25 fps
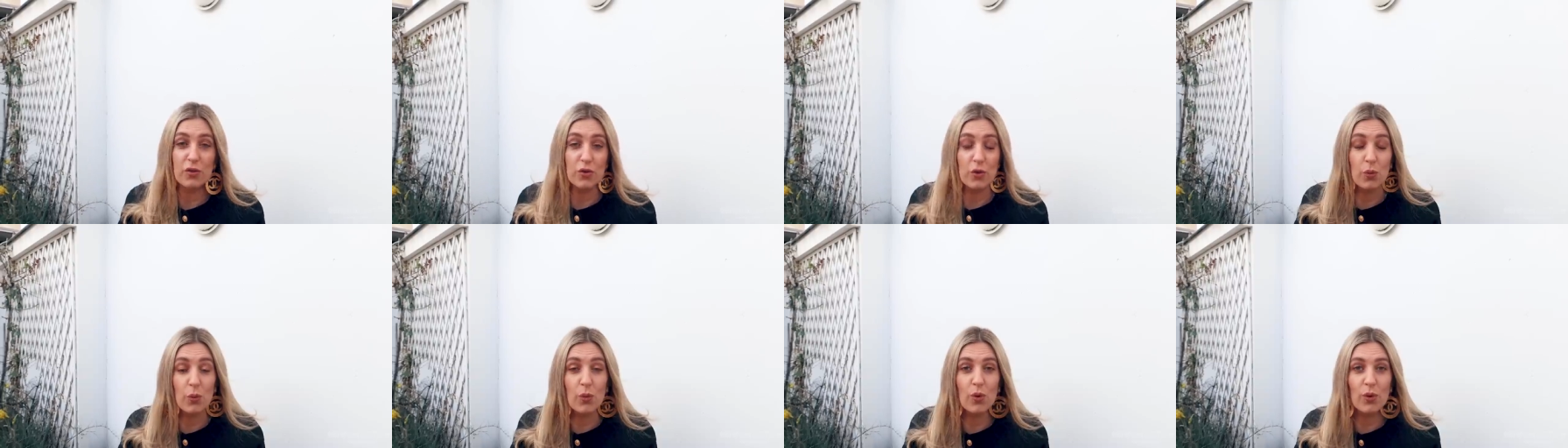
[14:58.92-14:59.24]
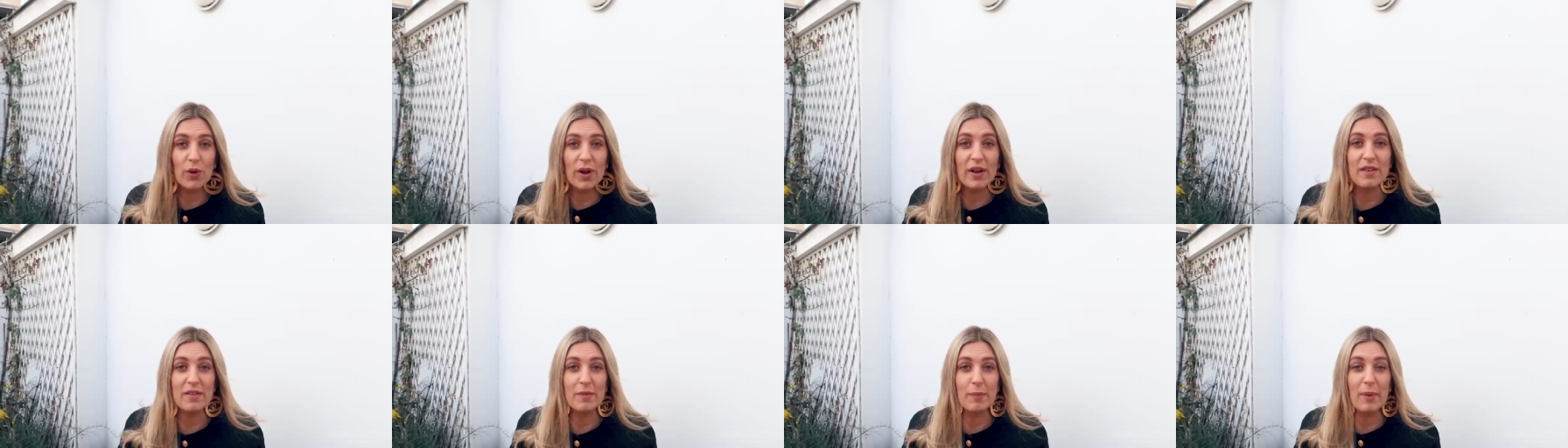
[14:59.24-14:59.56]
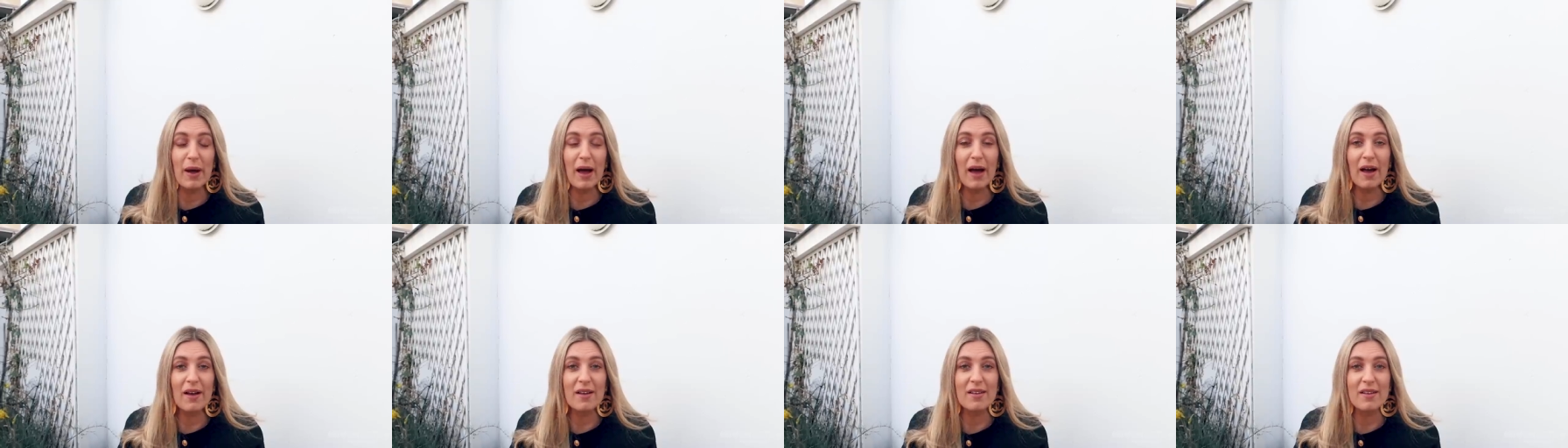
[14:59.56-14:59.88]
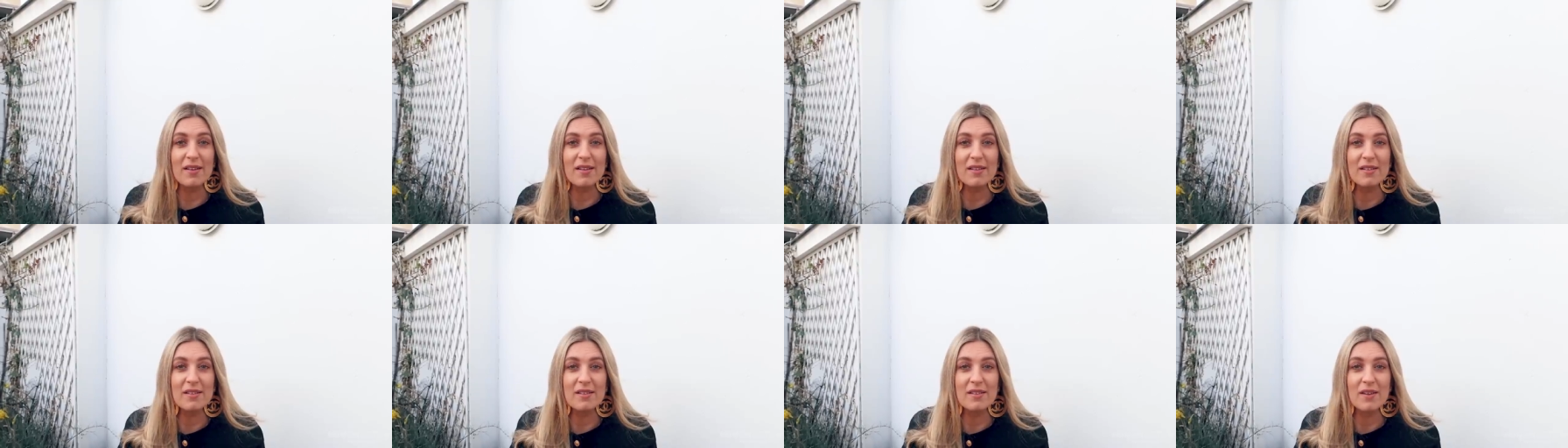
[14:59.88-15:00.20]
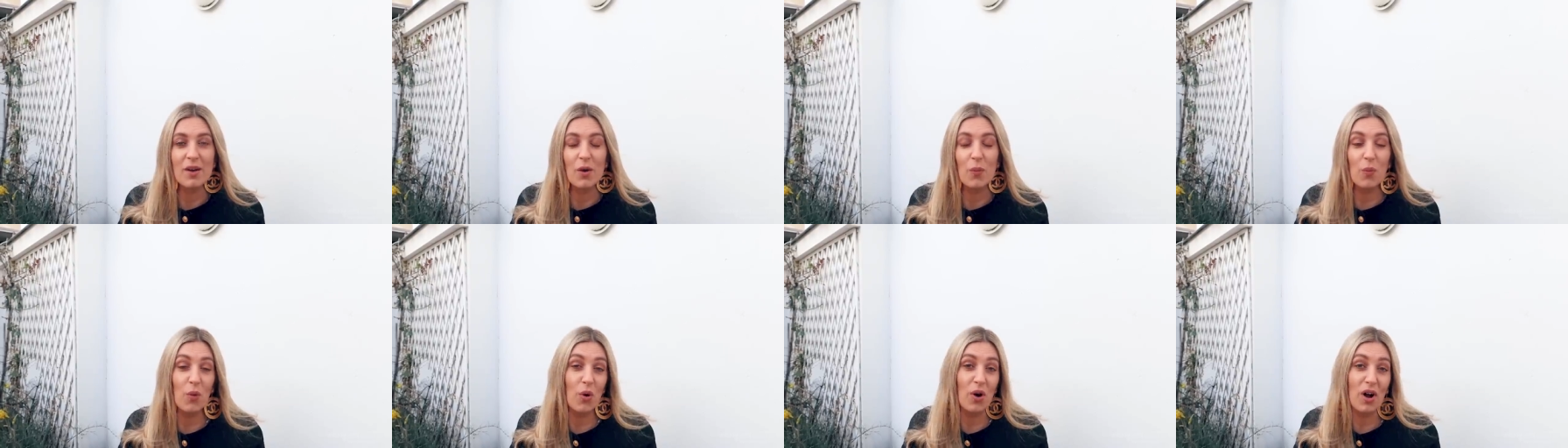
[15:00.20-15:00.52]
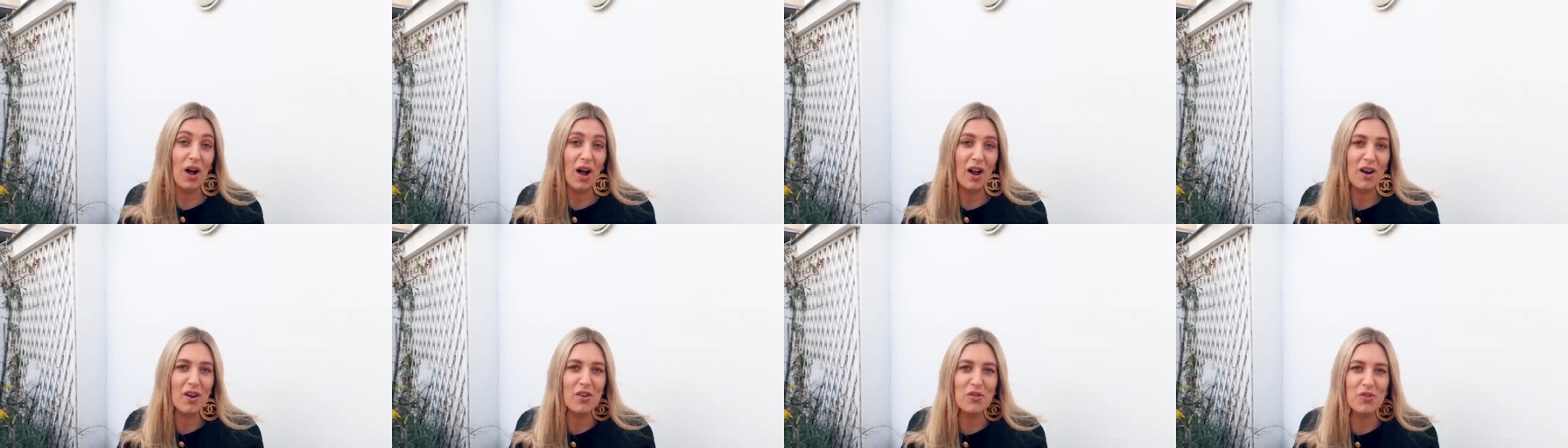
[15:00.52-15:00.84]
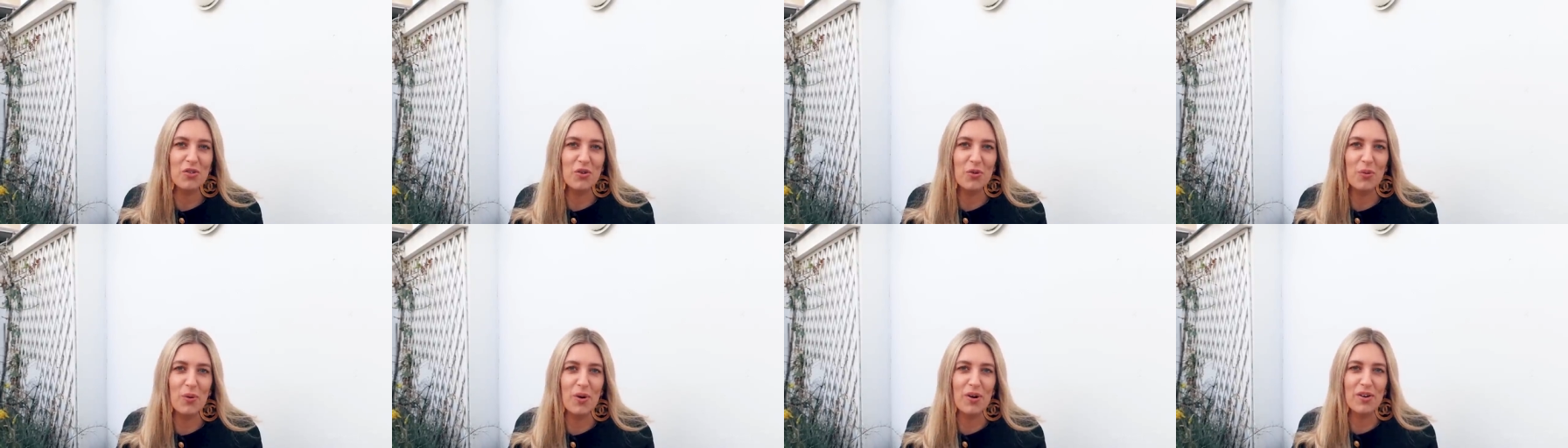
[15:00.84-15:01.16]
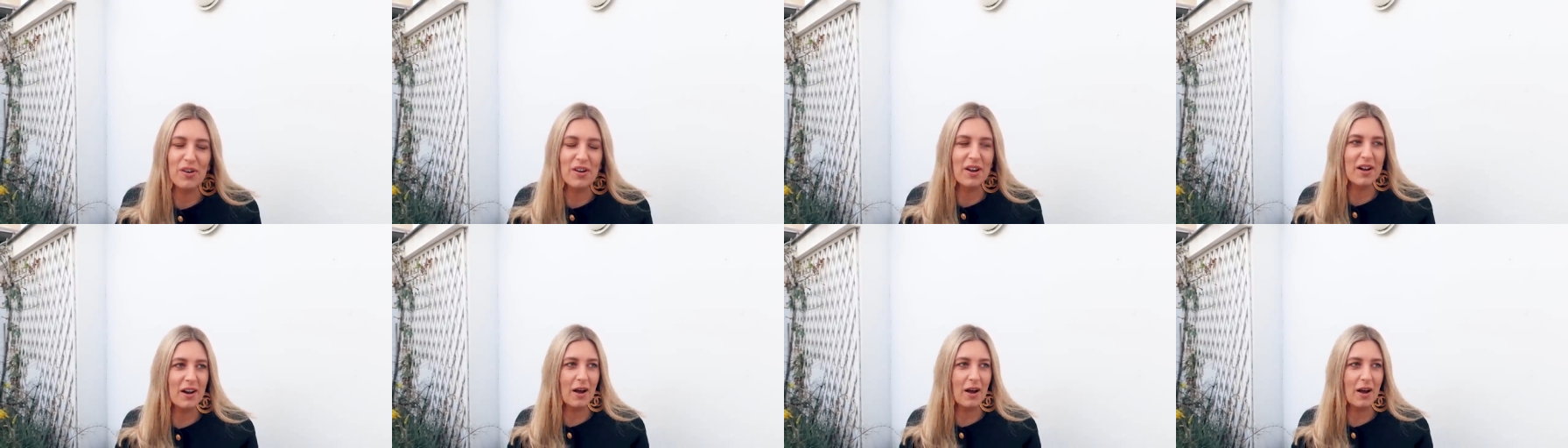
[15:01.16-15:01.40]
you will get a bag. What colour do you want?"